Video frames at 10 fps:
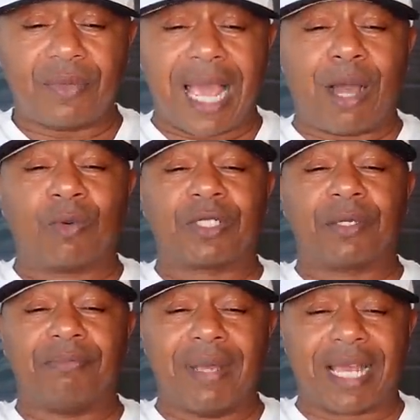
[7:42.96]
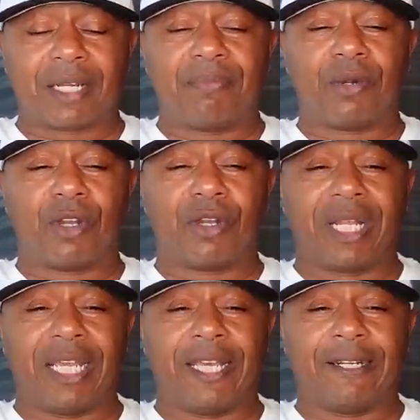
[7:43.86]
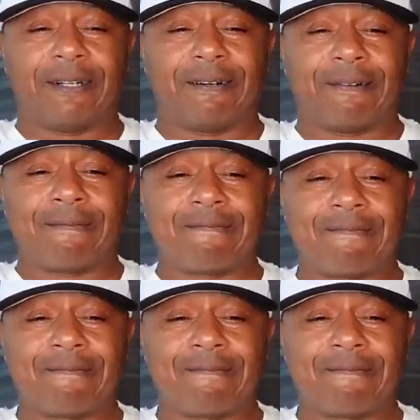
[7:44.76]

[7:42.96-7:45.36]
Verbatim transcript: I went to Mecklenburg in uh,